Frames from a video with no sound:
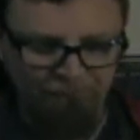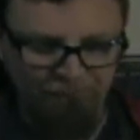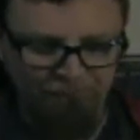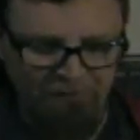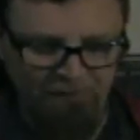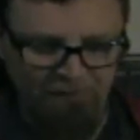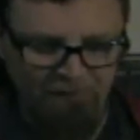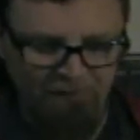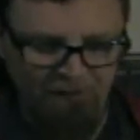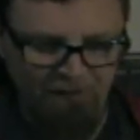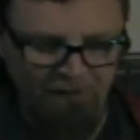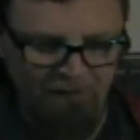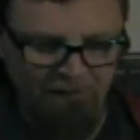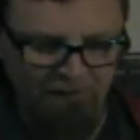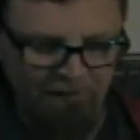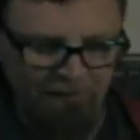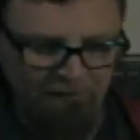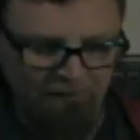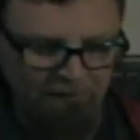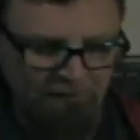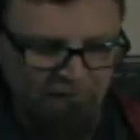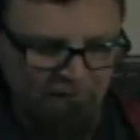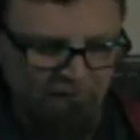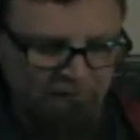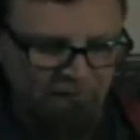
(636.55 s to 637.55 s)
a lot and
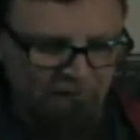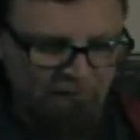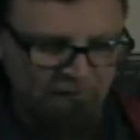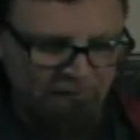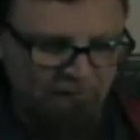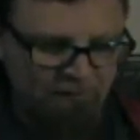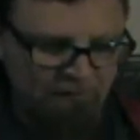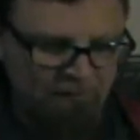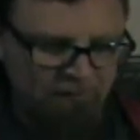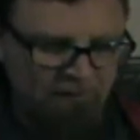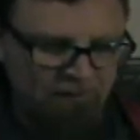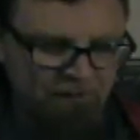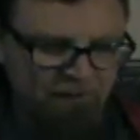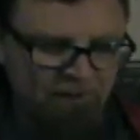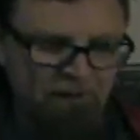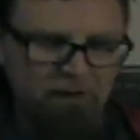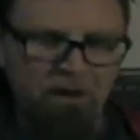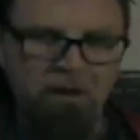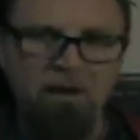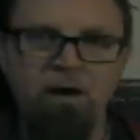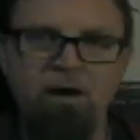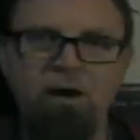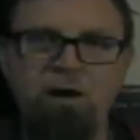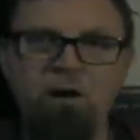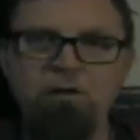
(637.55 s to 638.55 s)

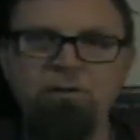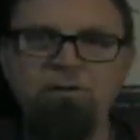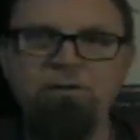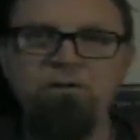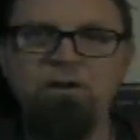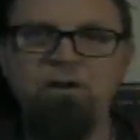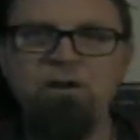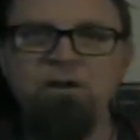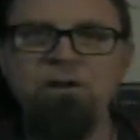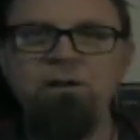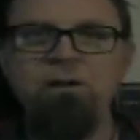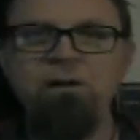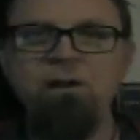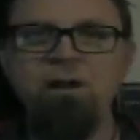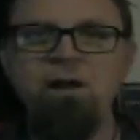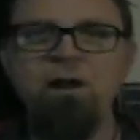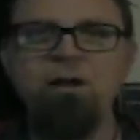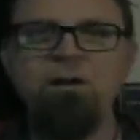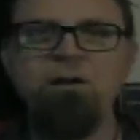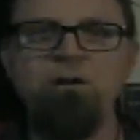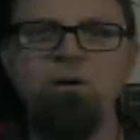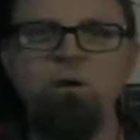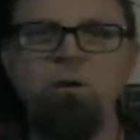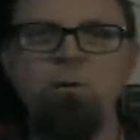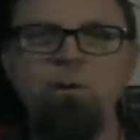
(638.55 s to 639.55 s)
uh, all of a sudden,
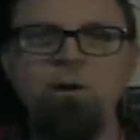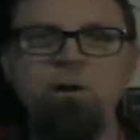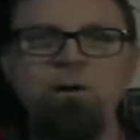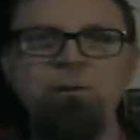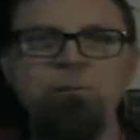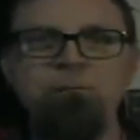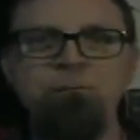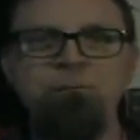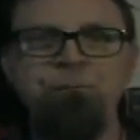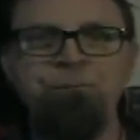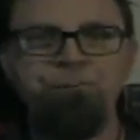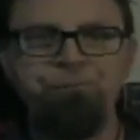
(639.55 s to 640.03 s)
out of nowhere,